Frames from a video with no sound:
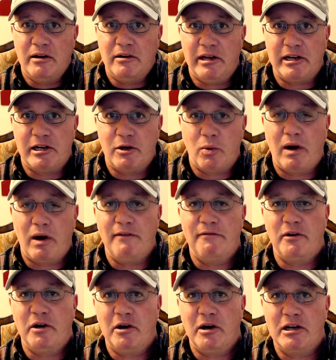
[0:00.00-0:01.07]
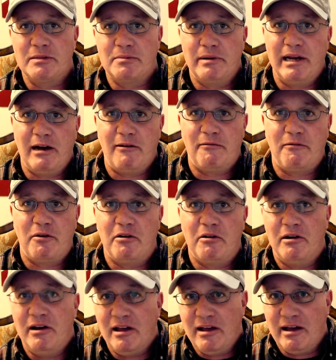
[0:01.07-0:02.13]
take your wife or your husband out
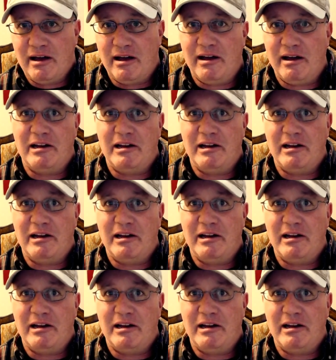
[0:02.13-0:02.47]
for uh,